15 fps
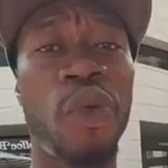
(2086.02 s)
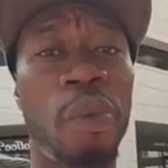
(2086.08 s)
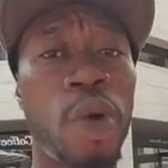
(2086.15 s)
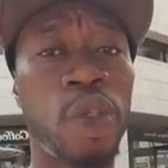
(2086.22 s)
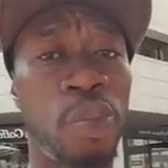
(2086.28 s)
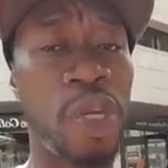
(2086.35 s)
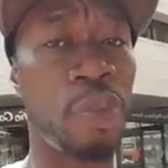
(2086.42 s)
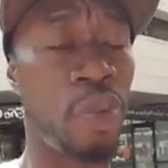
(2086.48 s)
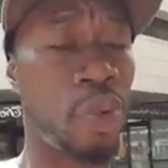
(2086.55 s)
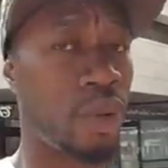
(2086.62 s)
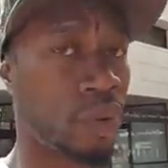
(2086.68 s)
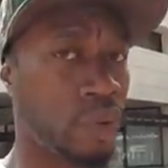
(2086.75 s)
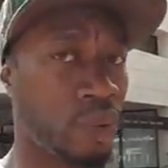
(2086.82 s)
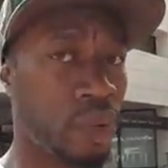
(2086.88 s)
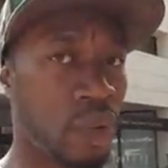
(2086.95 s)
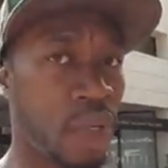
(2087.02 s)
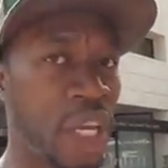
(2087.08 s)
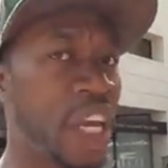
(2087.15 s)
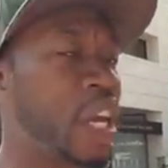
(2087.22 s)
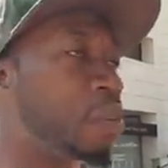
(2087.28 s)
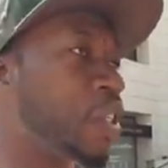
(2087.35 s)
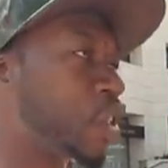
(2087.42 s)
most people,
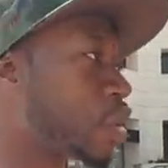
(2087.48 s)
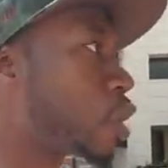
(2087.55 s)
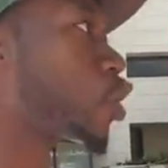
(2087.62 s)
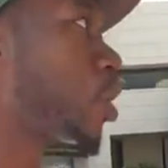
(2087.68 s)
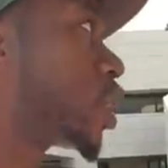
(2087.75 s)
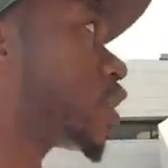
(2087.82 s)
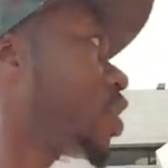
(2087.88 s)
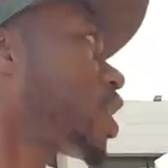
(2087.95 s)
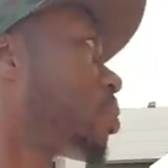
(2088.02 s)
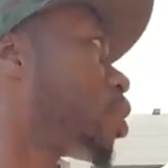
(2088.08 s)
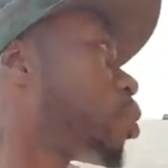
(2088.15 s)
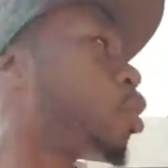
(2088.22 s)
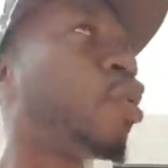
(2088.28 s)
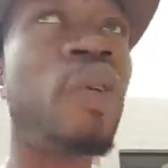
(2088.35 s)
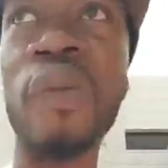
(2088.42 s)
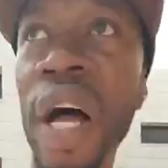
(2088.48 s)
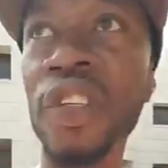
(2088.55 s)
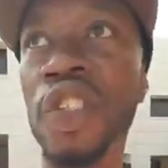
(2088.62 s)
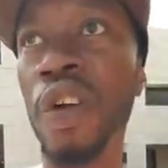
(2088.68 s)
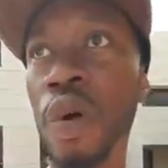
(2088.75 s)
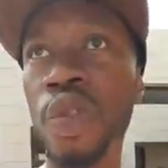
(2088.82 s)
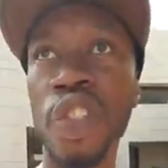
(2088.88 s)
it'd be socially acceptable if I
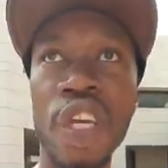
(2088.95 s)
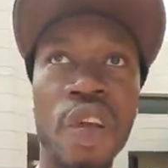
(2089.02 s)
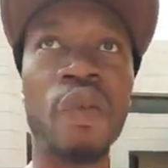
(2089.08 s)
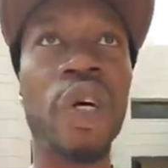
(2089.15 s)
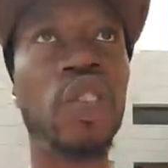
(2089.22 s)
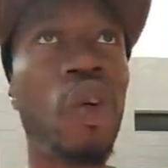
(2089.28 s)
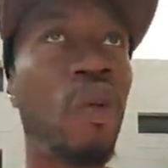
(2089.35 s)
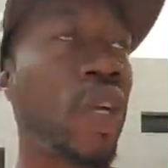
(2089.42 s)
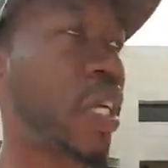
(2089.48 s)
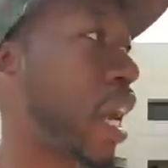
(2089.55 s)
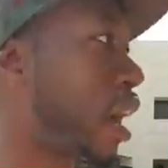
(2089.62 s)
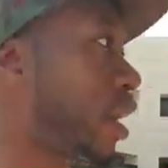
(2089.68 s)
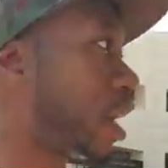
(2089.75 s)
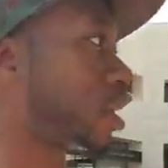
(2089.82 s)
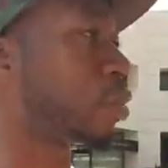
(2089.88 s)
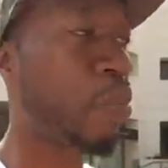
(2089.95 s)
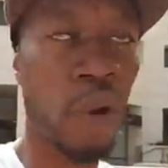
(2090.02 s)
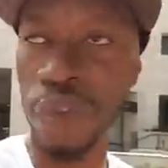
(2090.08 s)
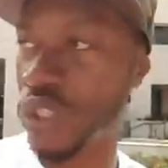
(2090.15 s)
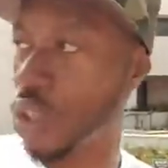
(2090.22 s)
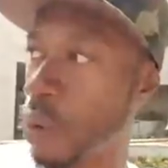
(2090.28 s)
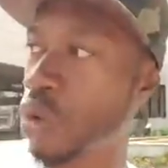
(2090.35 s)
sold cigarettes over the counter as opposed
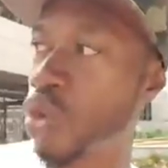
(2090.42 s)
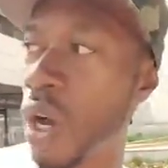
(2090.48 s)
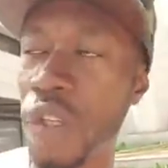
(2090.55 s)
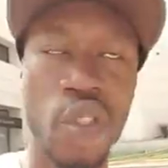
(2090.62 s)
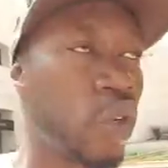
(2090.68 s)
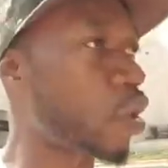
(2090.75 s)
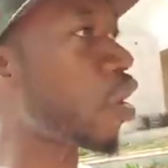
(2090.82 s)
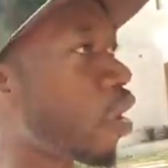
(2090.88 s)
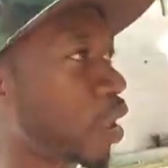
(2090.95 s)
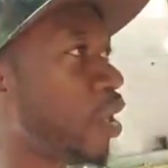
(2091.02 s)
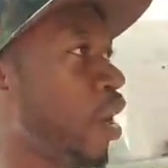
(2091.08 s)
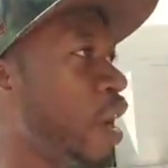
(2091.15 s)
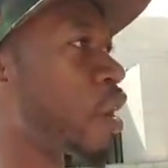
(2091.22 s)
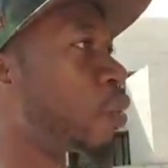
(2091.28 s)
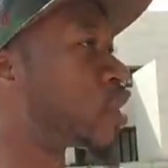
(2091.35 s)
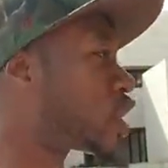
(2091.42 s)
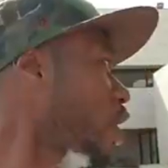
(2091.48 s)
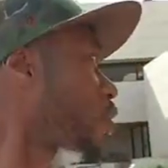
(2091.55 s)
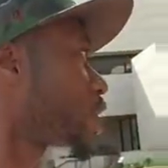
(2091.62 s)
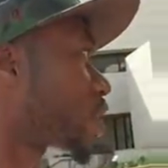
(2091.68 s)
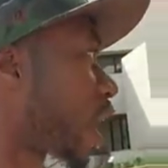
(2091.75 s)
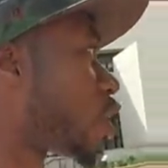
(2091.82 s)
to sold drugs in the corner when
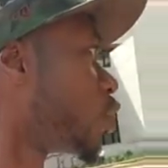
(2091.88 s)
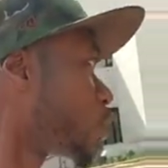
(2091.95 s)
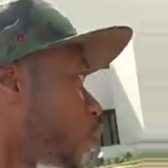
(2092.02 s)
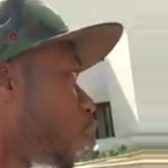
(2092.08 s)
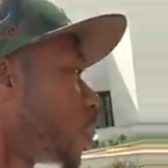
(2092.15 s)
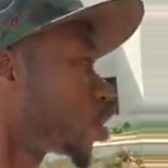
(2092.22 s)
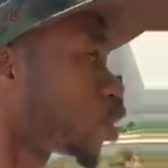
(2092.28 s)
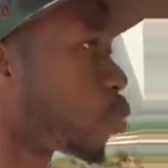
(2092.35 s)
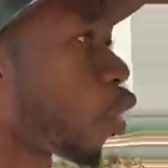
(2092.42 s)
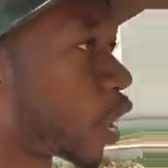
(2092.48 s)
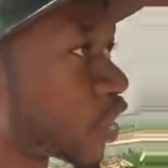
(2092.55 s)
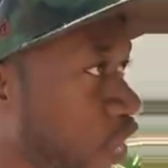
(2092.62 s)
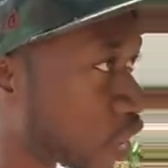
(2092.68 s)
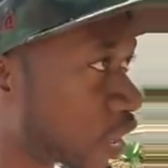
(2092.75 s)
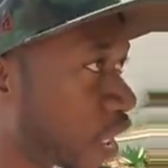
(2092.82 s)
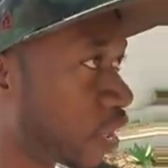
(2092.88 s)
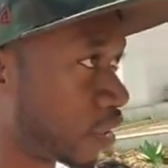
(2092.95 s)
cigarettes got over 400 poisons in it.